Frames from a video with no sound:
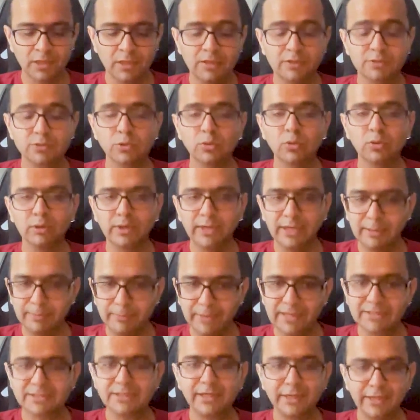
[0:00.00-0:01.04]
So it
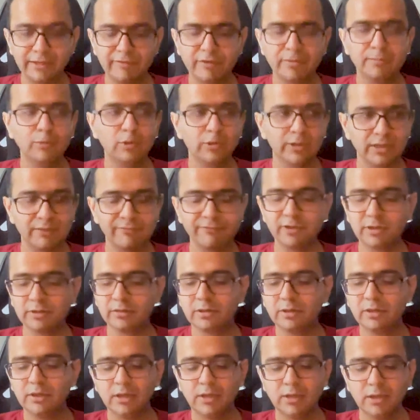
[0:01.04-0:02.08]
makes it even more tougher
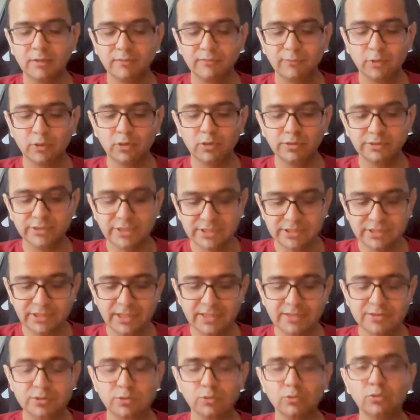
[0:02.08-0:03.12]
for
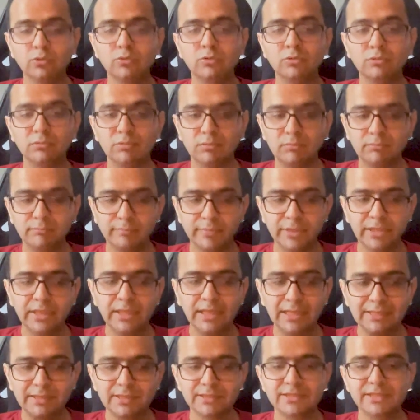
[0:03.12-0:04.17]
logistics to be
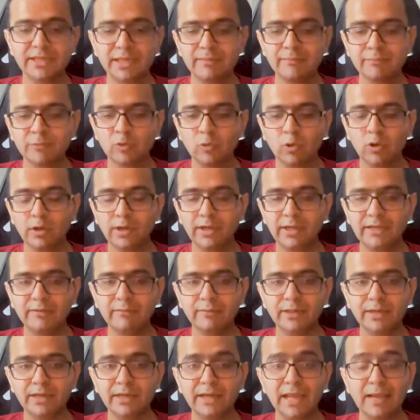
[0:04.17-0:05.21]
at the same quality,
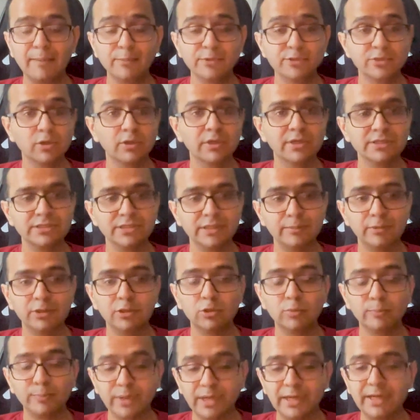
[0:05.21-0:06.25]
wherein Amazon is able
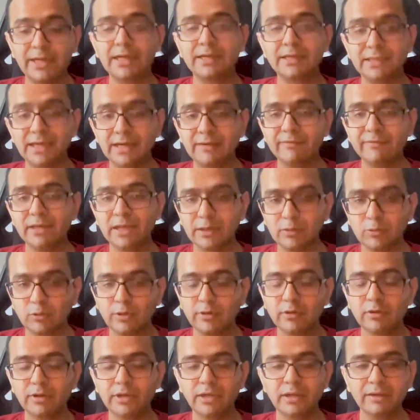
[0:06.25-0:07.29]
to predict that we are going
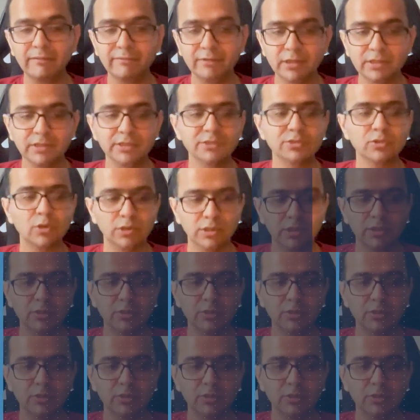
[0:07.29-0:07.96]
to deliver this order